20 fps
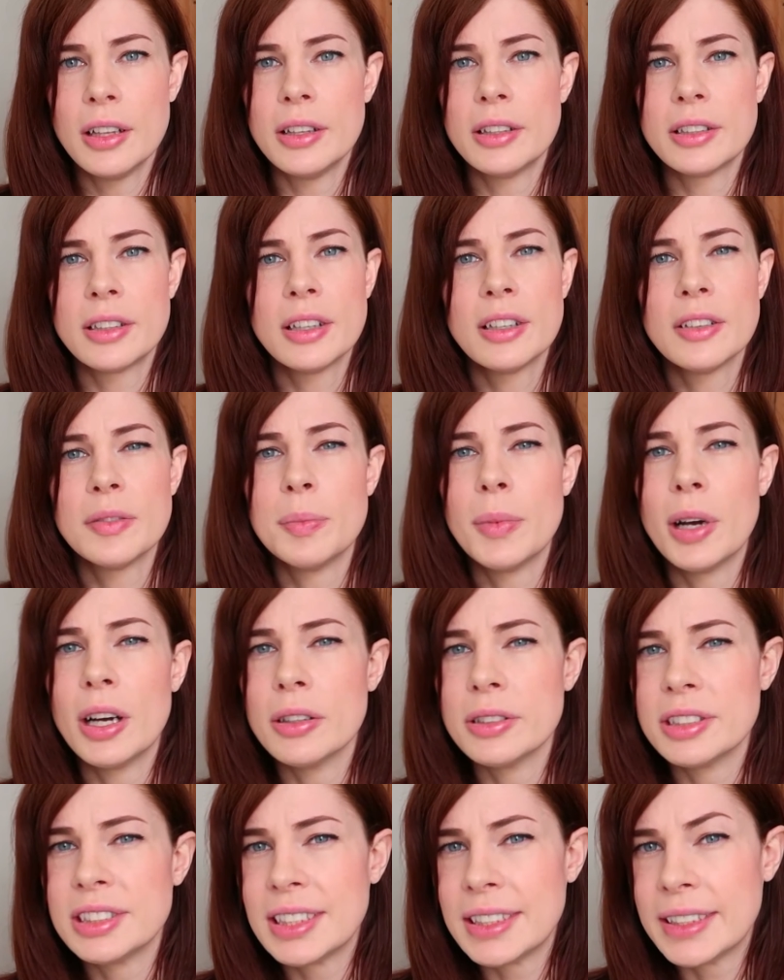the kind of
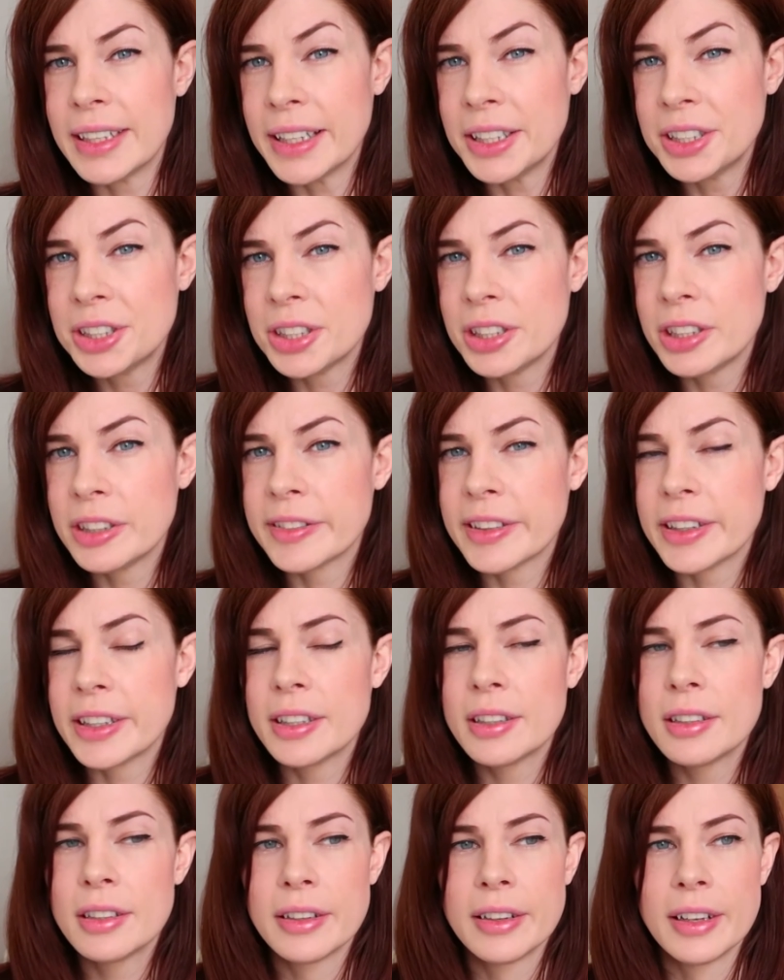mild sedation you're in,